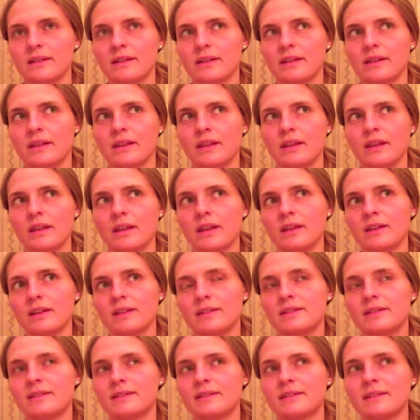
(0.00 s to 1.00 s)
The
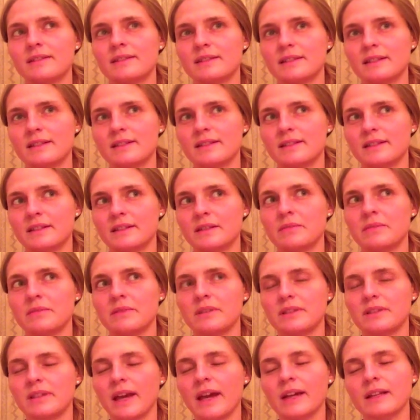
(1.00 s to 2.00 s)
system,
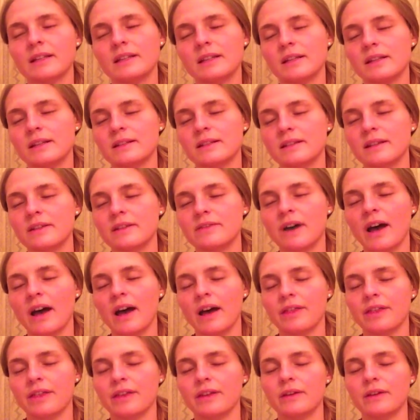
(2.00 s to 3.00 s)
the techniques of
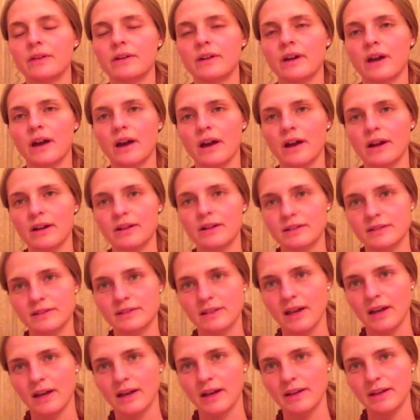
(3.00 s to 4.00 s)
Hatha Yoga are
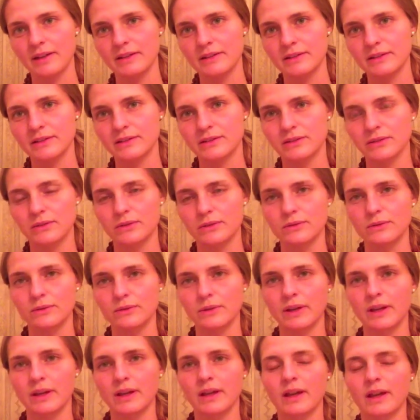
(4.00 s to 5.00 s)
designed
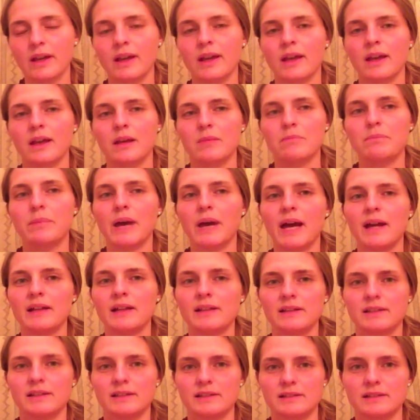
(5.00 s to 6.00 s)
to
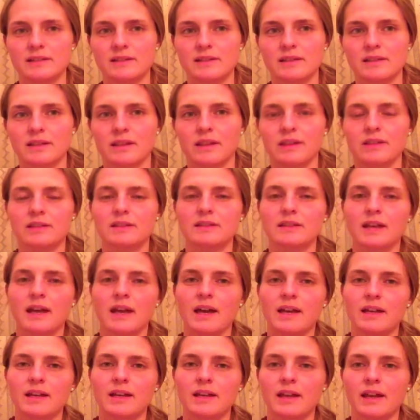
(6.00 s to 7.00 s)
balance the
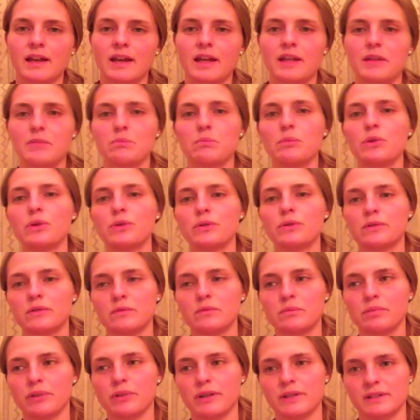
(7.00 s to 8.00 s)
sun and
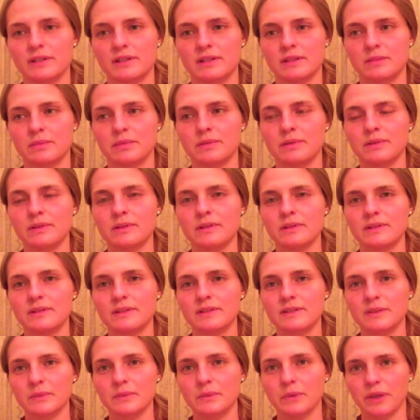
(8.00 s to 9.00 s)
moon
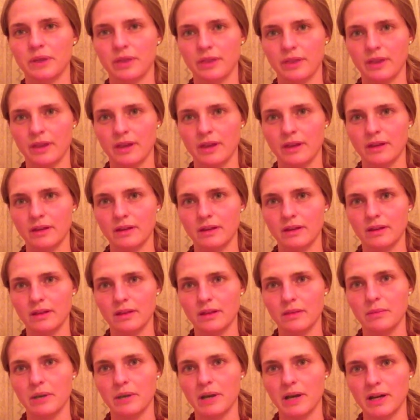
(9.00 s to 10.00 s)
principles within
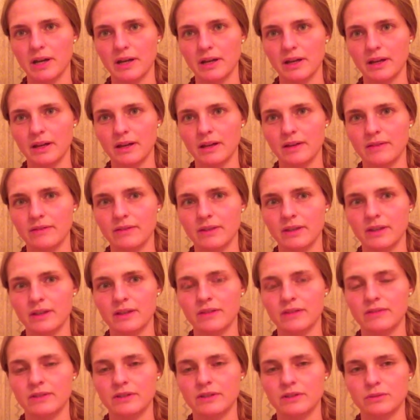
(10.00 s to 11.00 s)
the body of the
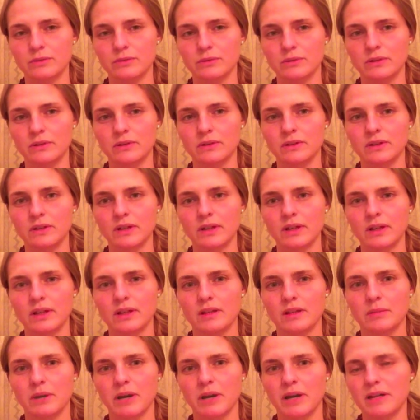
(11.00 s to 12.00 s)
individual,
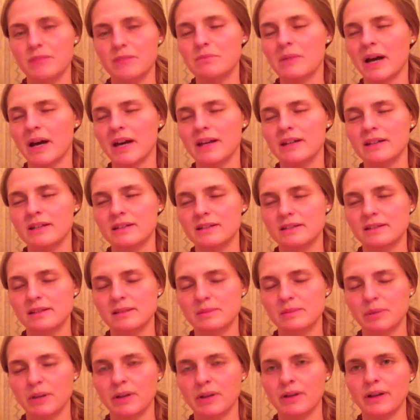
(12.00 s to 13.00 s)
the body, mind, and
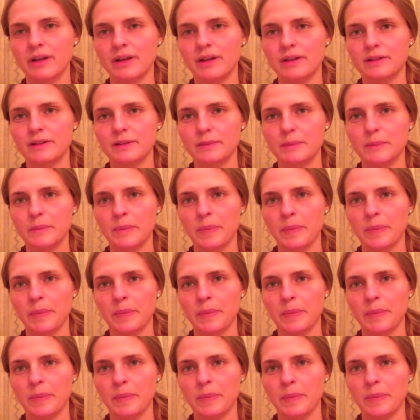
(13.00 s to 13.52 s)
spirit.